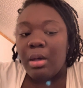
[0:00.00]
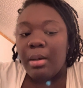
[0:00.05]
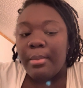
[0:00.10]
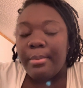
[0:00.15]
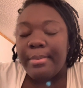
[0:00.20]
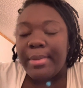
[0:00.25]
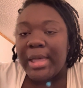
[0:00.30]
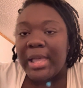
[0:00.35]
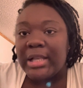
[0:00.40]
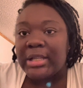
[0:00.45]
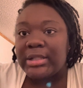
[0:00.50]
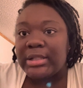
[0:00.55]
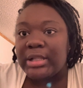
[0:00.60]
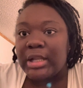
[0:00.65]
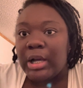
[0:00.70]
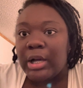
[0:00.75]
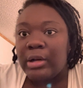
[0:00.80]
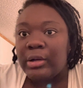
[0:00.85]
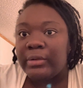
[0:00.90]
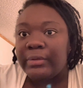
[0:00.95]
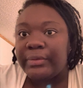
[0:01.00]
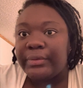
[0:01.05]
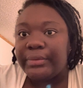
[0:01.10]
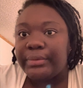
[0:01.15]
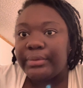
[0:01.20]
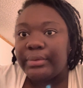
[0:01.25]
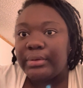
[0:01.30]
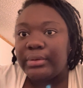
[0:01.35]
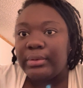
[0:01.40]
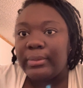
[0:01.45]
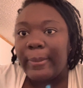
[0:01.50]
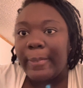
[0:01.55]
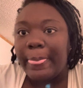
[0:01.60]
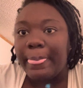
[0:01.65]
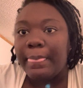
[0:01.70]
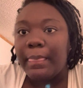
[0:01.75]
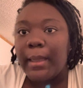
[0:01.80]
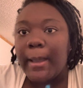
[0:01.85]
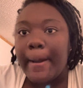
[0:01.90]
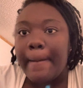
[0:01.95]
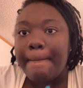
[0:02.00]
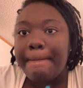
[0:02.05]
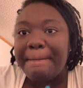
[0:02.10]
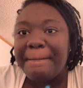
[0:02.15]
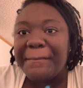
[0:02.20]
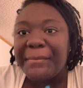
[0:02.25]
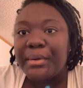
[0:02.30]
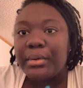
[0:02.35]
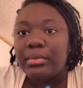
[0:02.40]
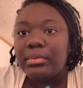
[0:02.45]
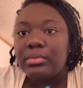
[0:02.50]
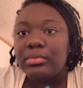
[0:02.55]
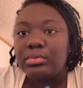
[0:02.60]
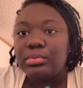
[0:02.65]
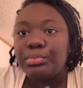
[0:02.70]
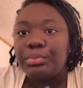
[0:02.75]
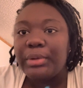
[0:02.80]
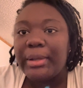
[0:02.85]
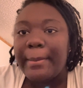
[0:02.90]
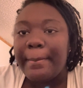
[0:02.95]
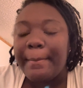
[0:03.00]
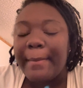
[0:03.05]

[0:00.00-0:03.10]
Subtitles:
based off what